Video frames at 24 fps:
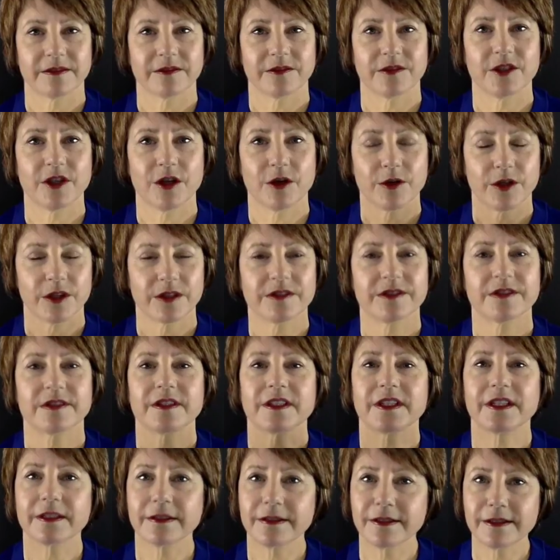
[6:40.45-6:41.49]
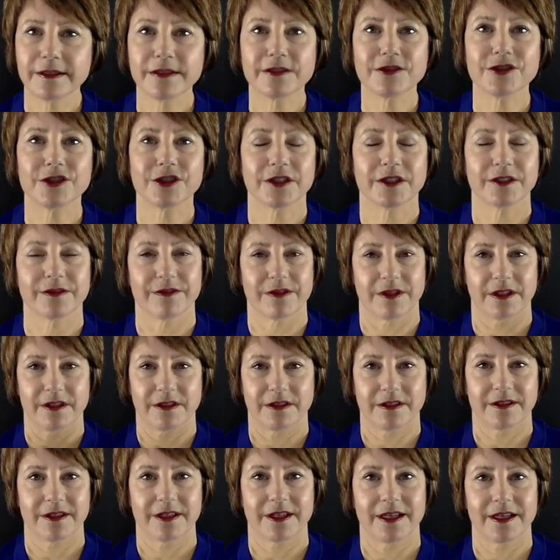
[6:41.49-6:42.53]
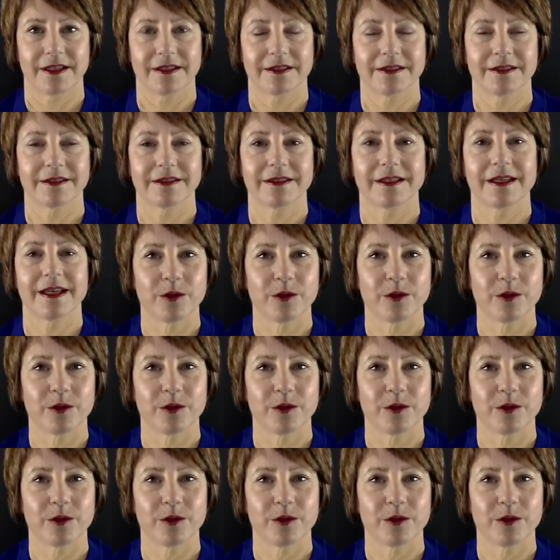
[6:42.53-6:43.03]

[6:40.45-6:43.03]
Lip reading: Notice the condition of these things.